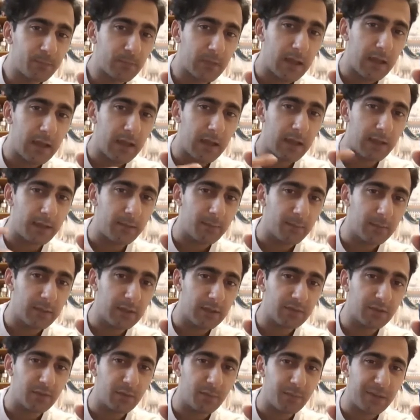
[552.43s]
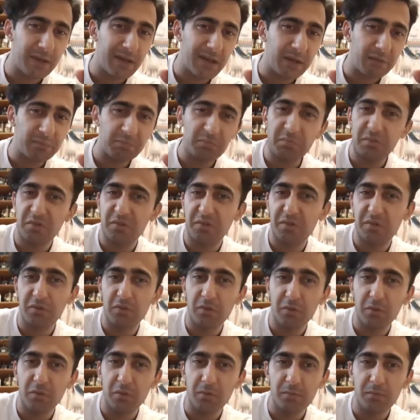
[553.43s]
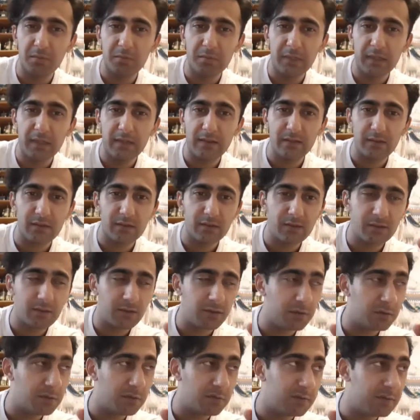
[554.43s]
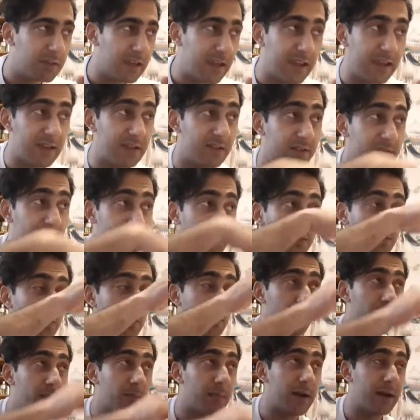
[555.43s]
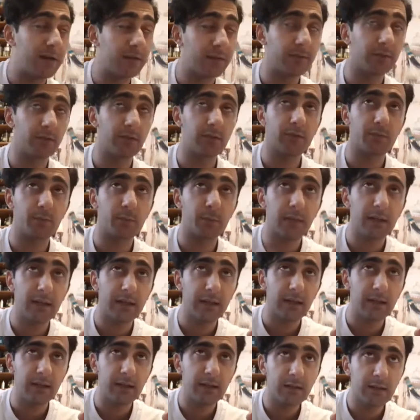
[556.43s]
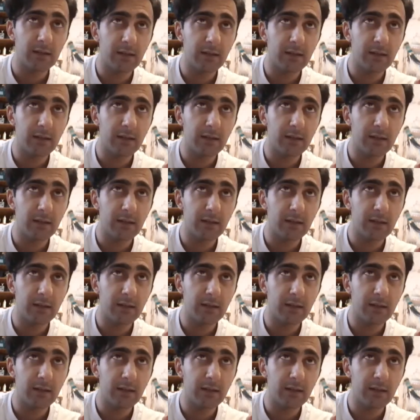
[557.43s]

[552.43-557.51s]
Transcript: It's about 2 meters to the end of the room. I've sprayed it.